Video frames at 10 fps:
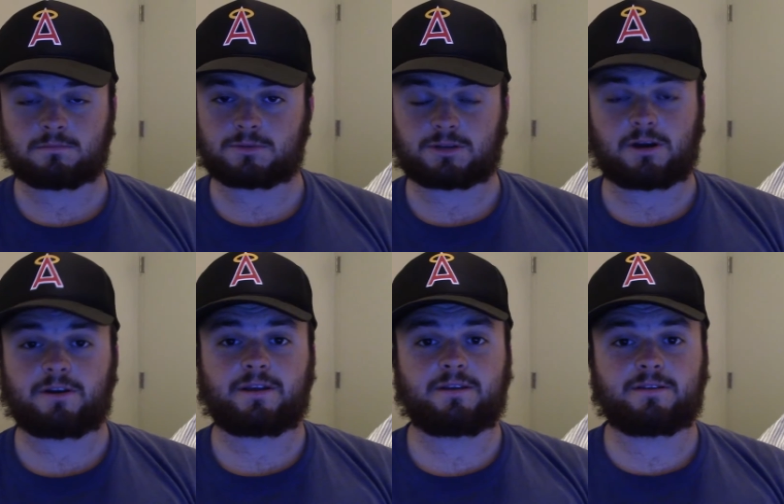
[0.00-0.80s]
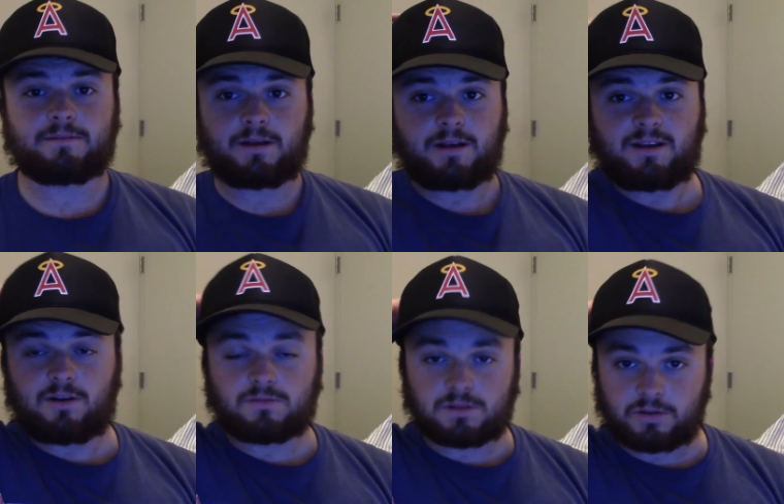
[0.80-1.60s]
Sorry, uh,
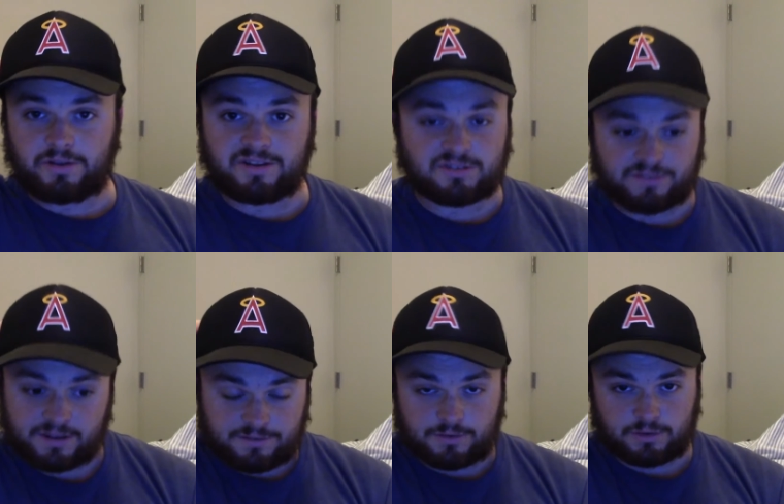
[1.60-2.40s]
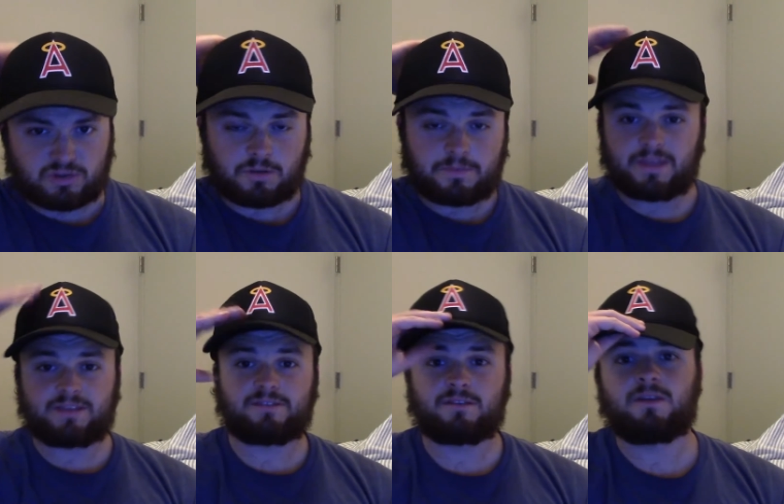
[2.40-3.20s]
Overly Low fan. If you had told me
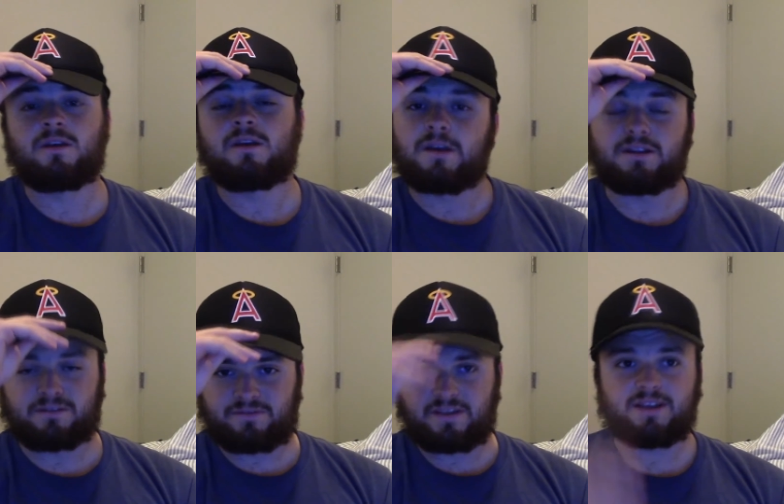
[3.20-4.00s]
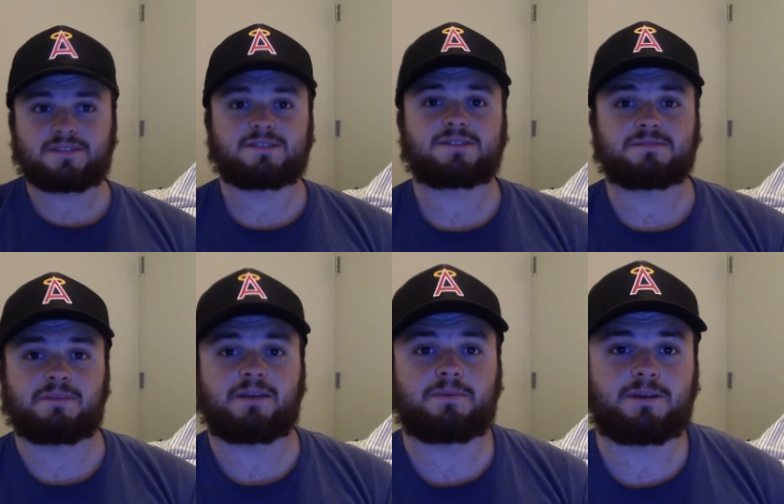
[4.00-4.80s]
this in advance,
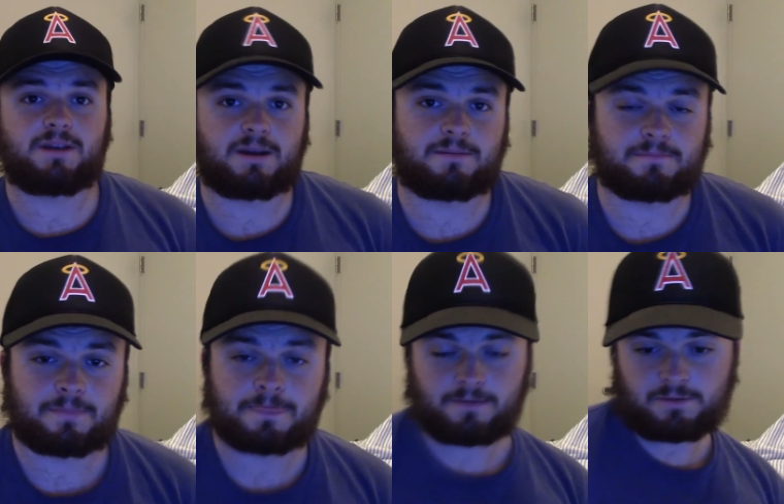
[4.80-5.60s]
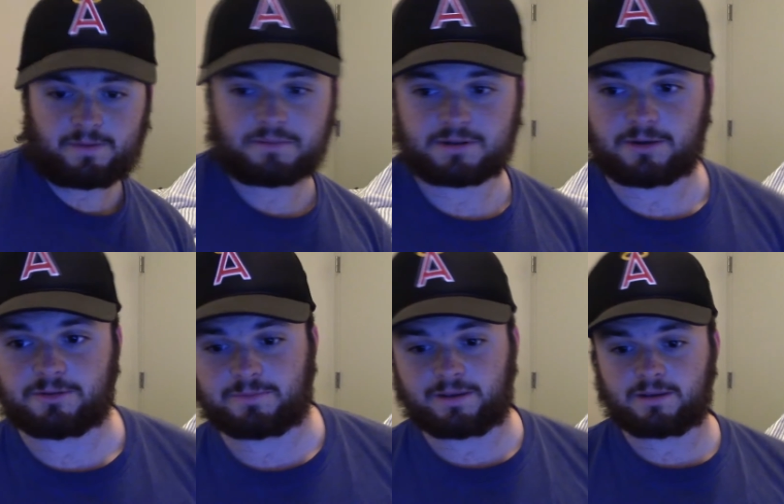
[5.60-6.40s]
maybe um, you'd be able to go
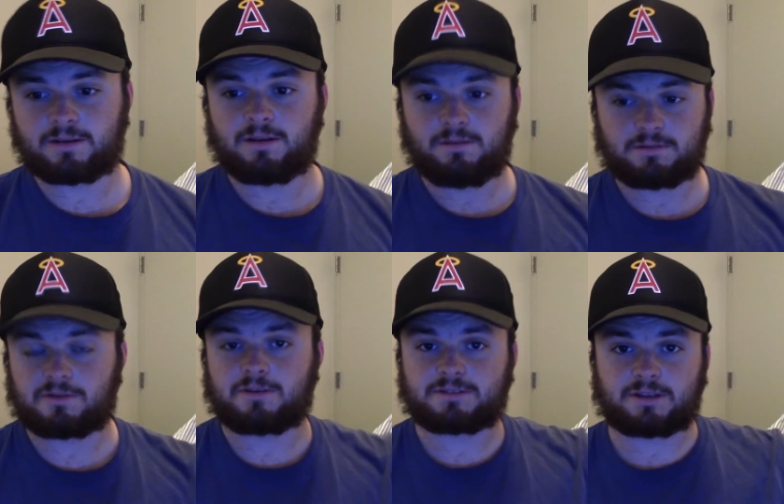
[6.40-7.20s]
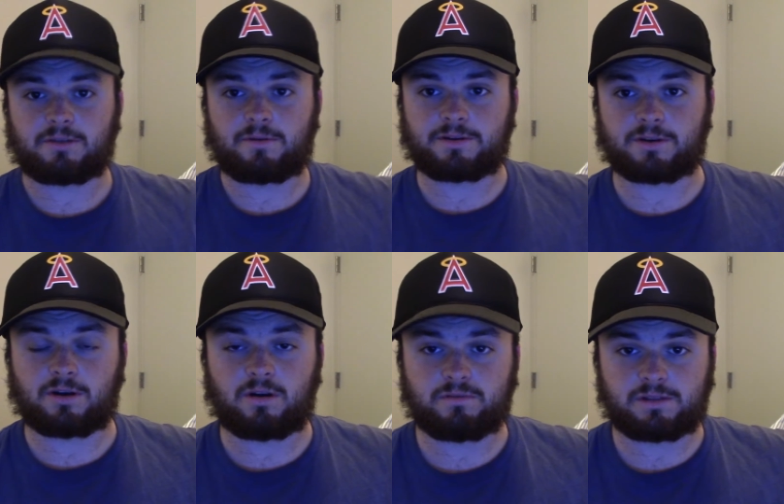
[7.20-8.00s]
with me. But of course, I don't want your
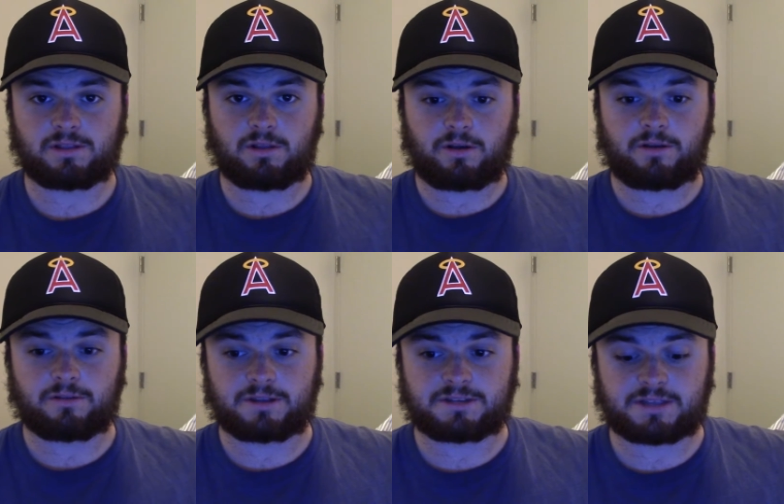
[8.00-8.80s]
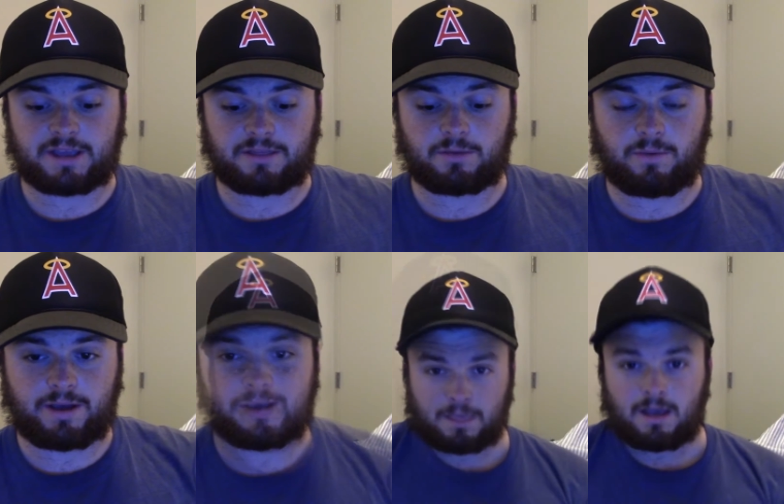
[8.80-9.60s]
overly loyalness to get in the
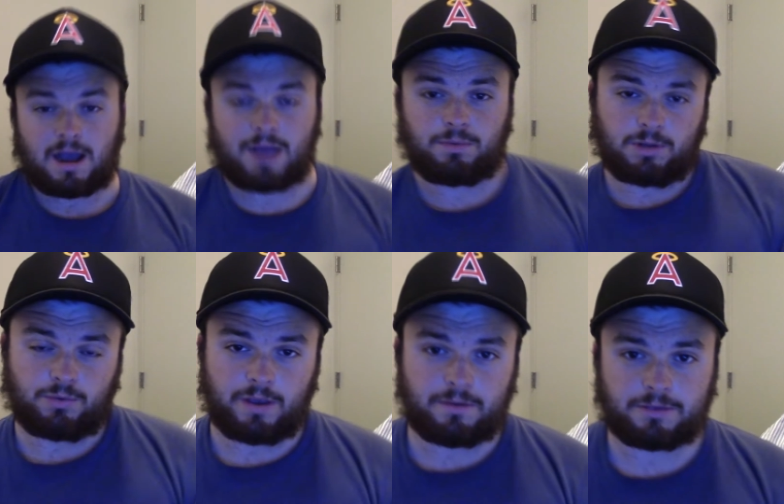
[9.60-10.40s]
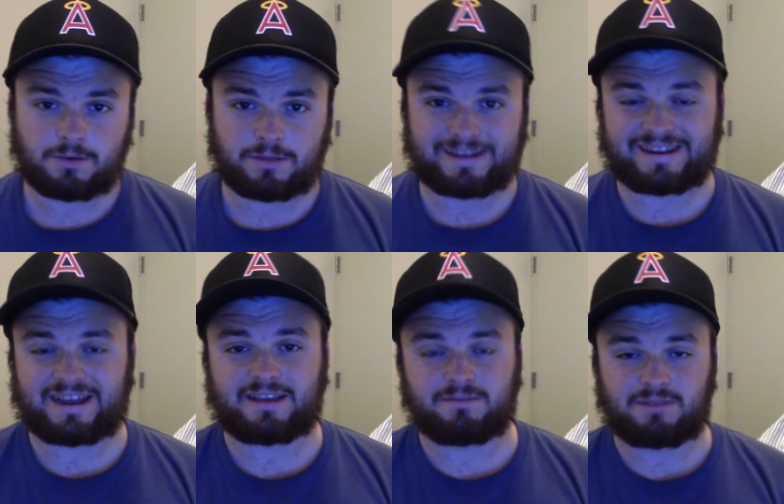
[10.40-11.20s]
way. I will agree with you that
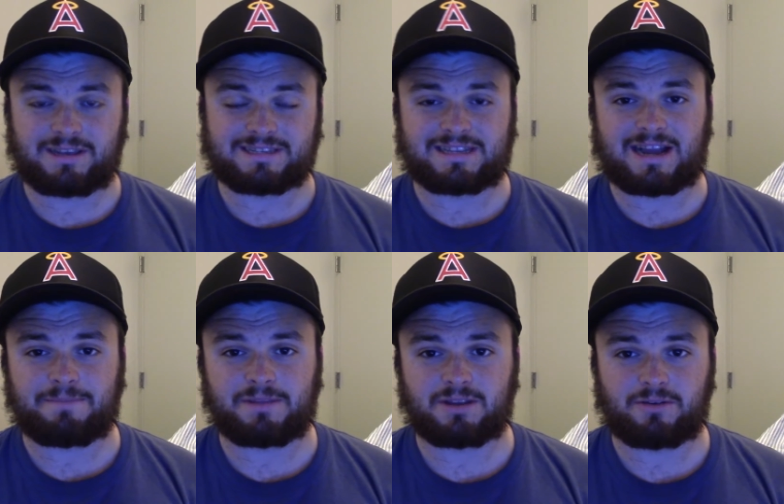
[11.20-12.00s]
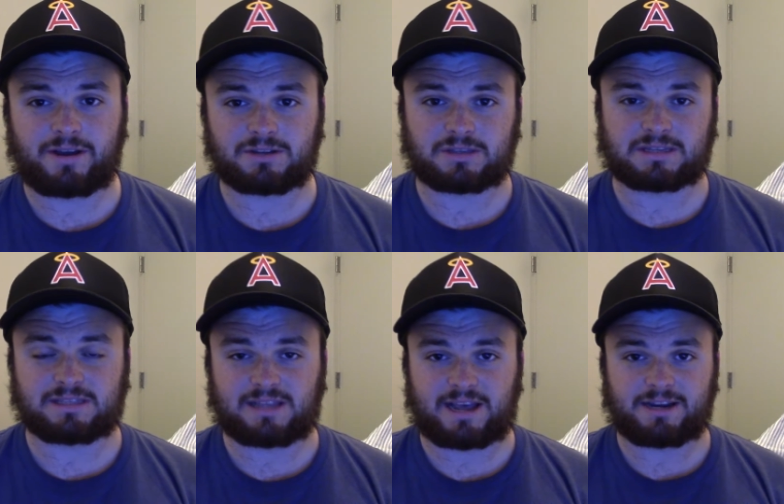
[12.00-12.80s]
I, he's not been the greatest with his
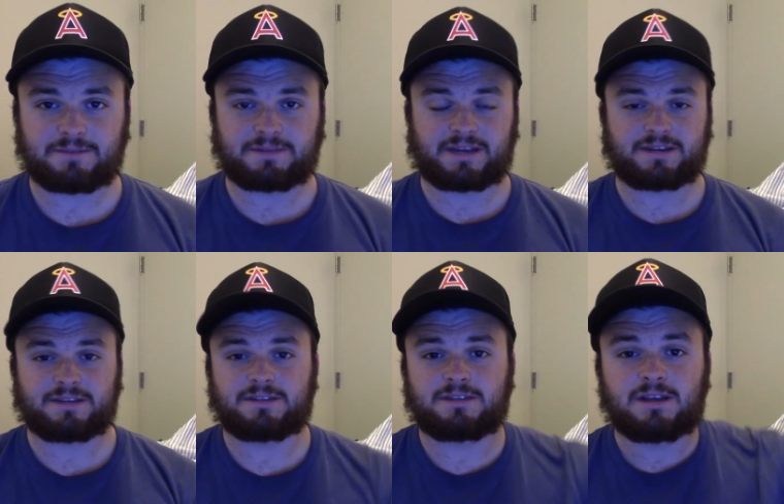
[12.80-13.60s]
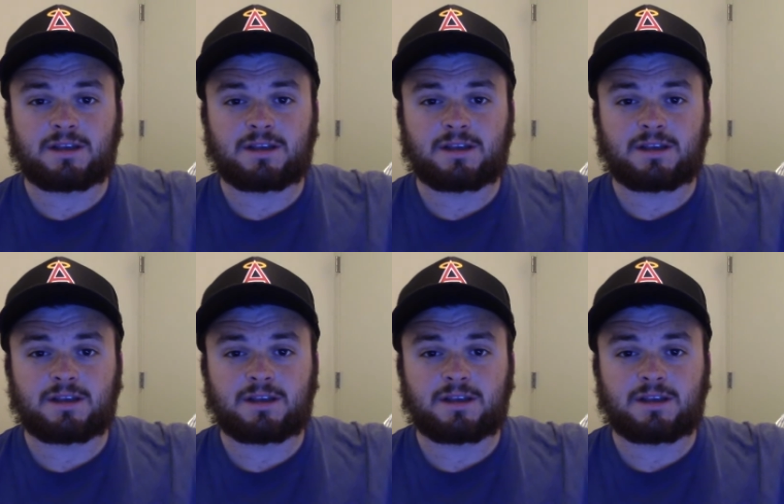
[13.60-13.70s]
lineups and his